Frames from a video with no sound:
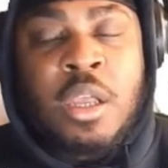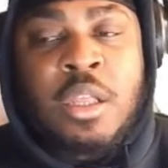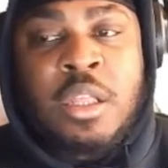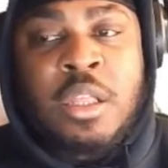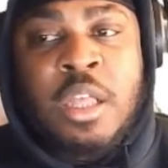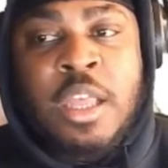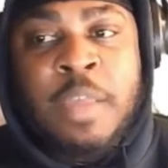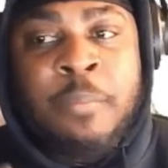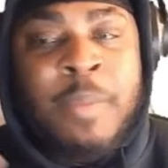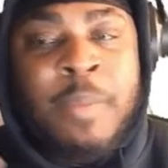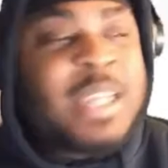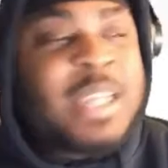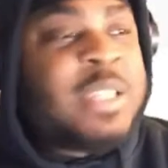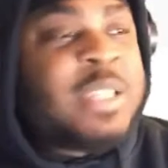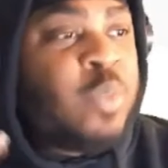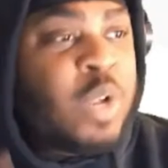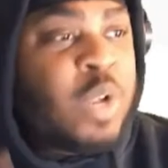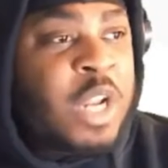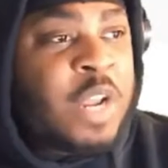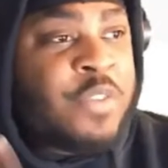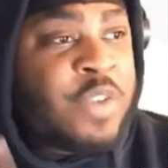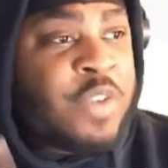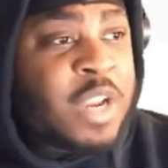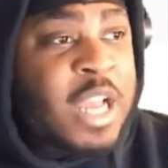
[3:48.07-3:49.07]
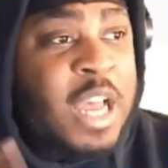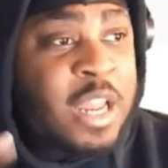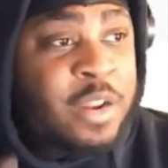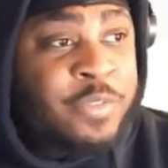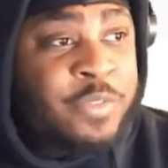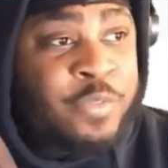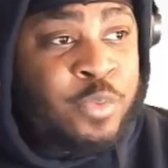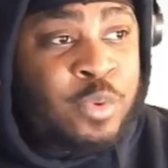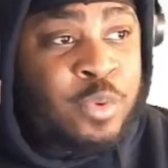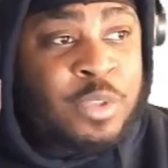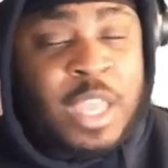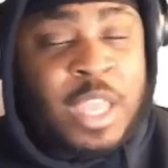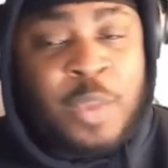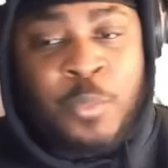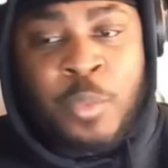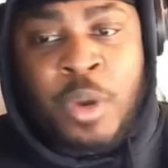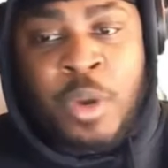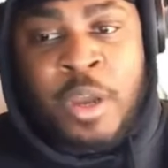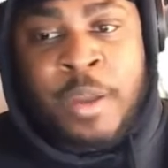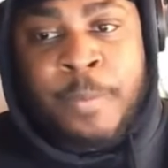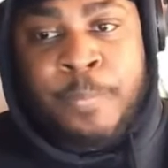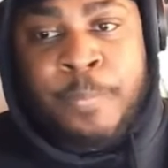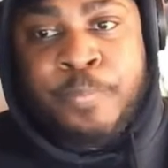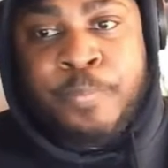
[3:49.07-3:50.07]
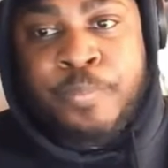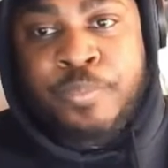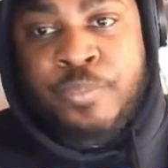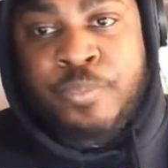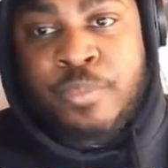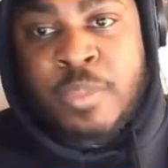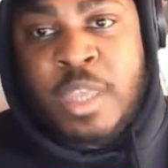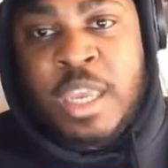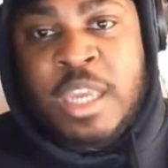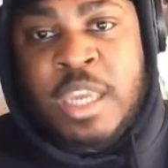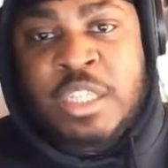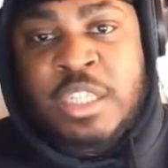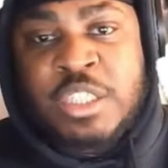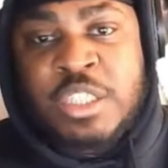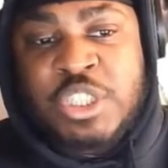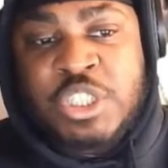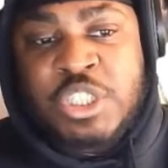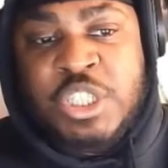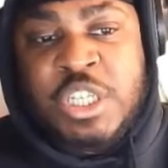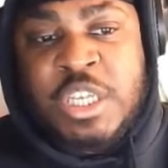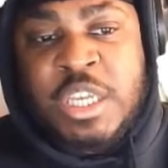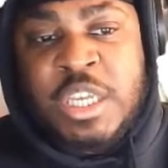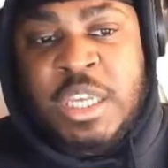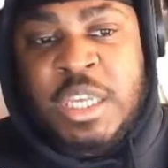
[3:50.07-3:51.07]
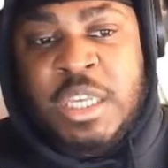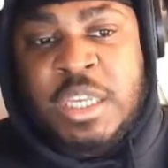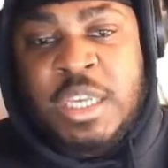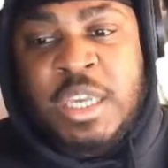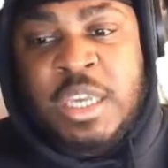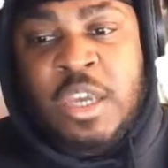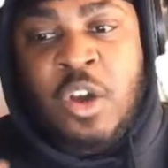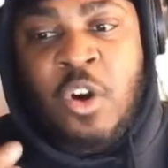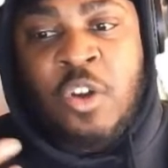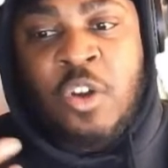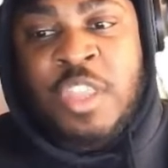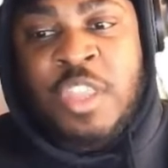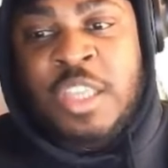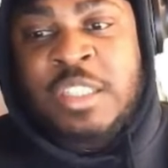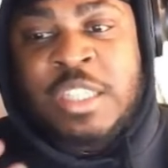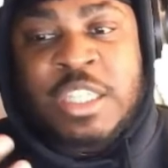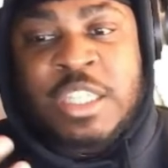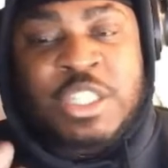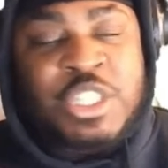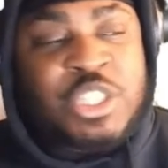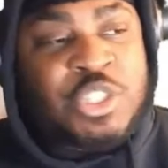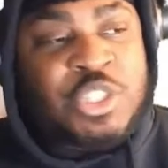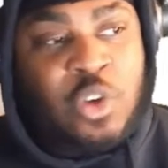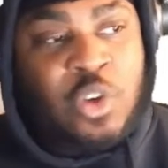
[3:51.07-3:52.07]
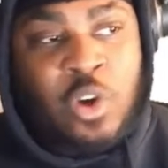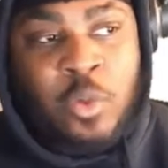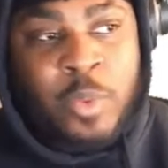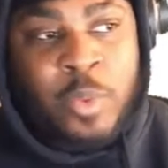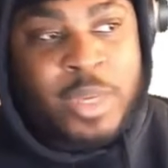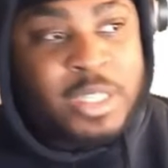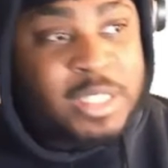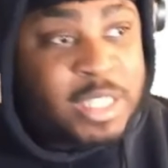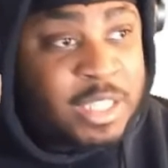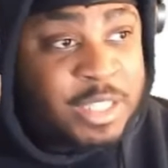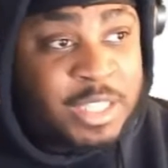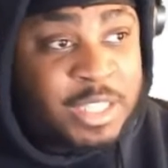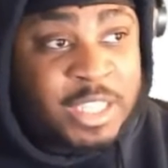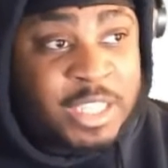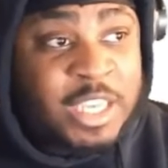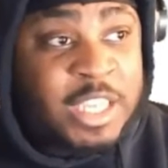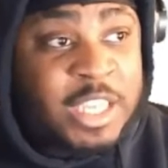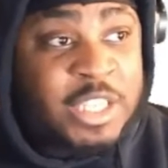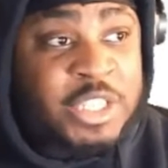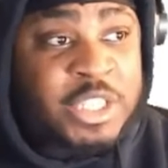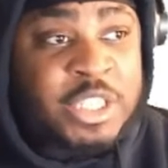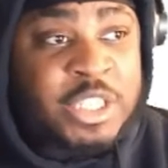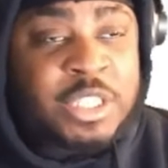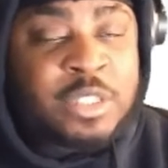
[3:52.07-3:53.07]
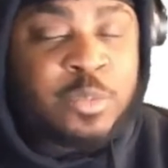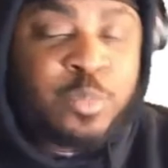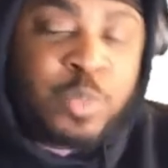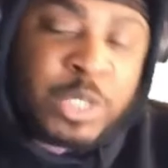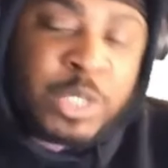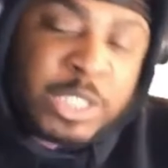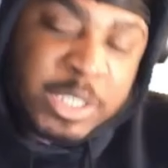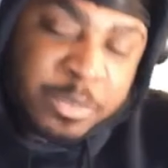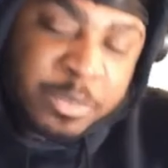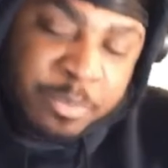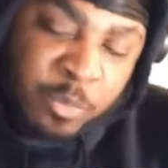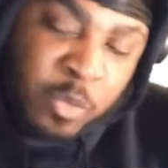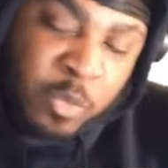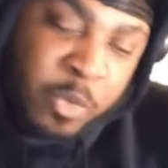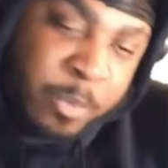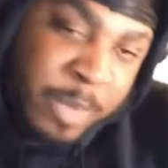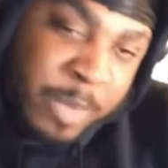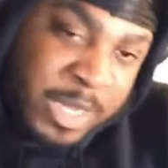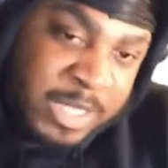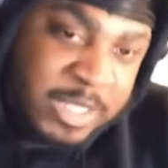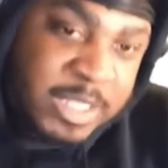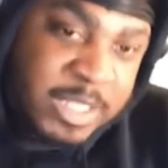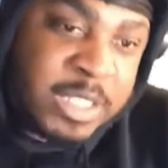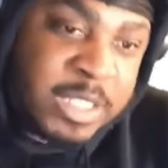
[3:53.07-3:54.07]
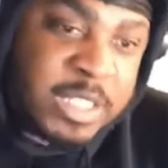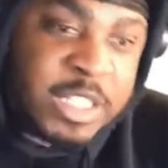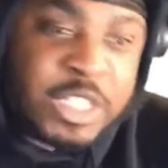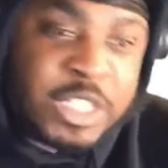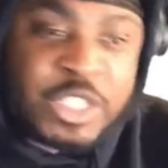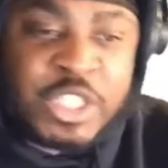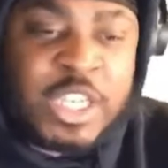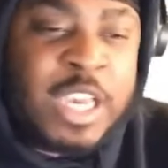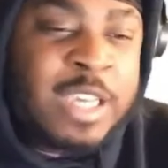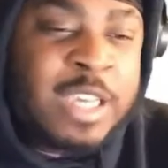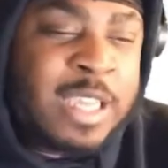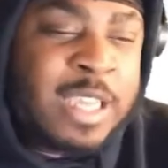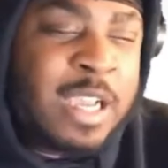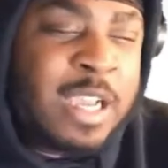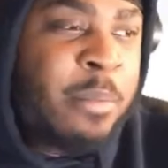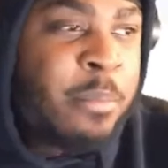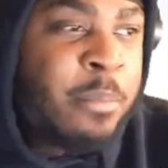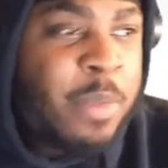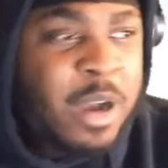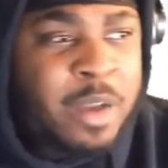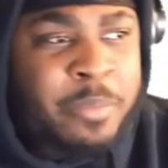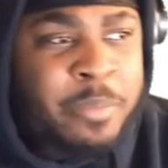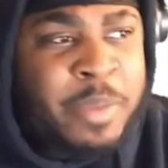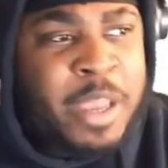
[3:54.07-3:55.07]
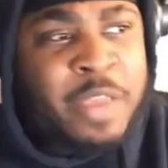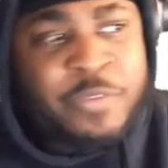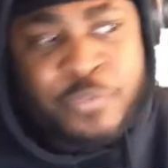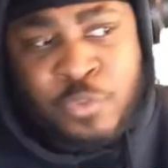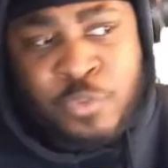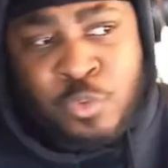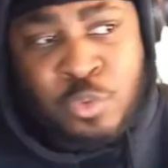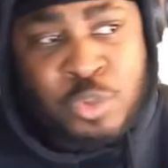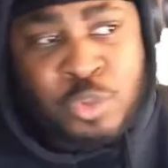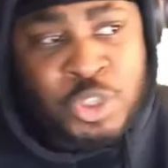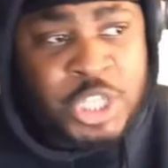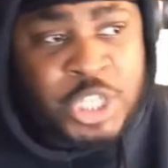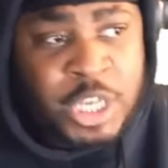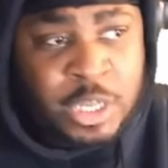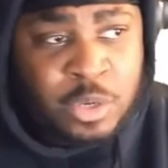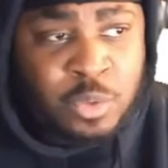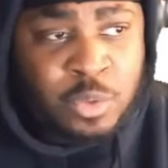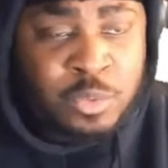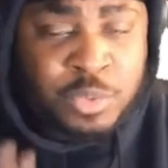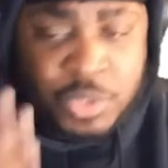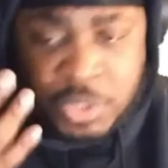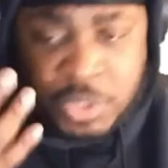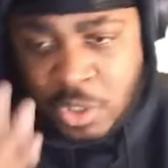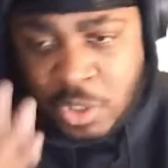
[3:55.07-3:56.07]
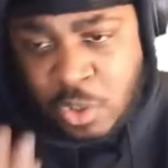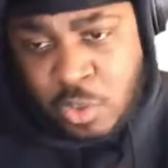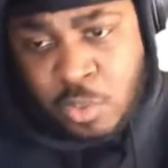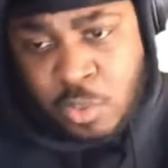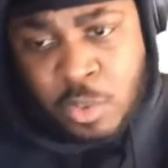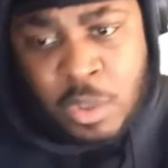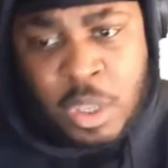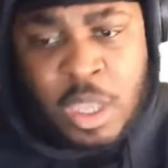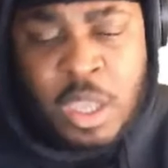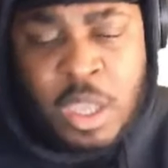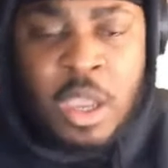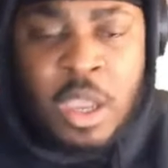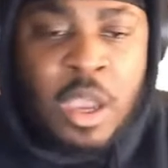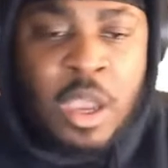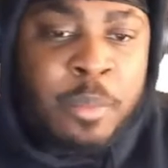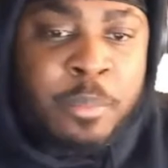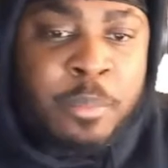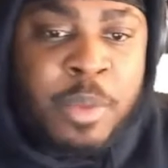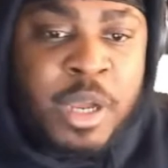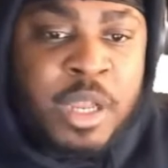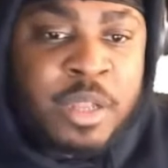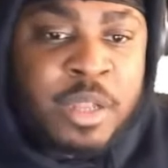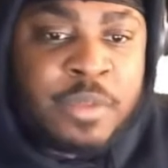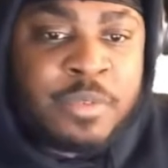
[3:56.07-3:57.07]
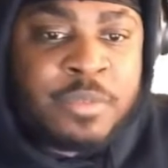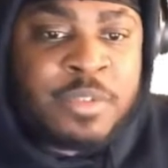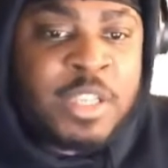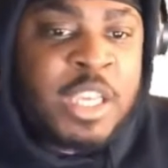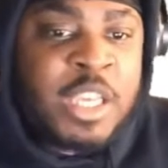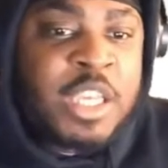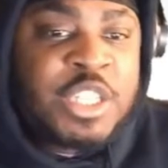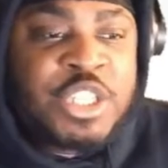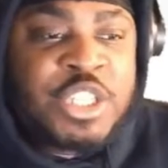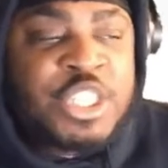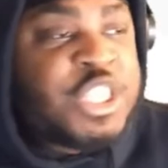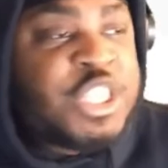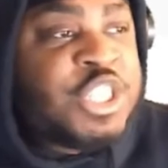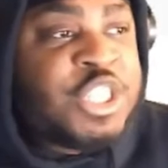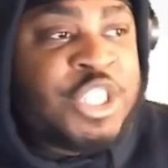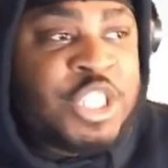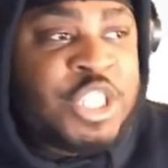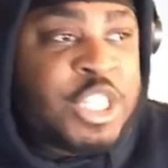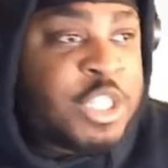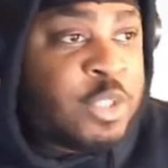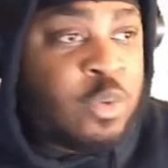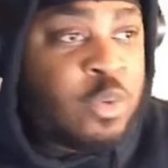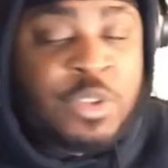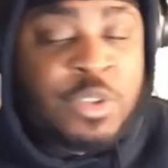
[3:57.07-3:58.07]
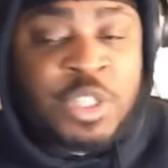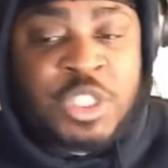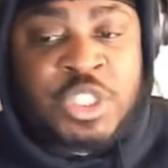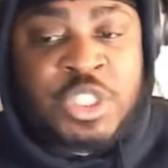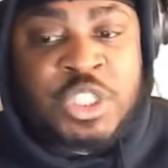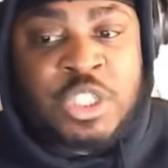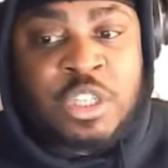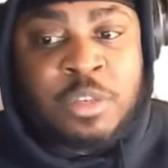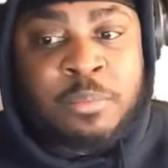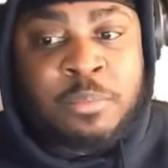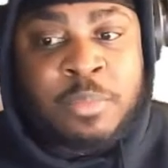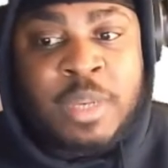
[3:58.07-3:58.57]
It makes whatever kind of food they want, and they said she's always in the kitchen, which would make sense because she has like a mukbang food channel. So, but yeah, she's just on the ship.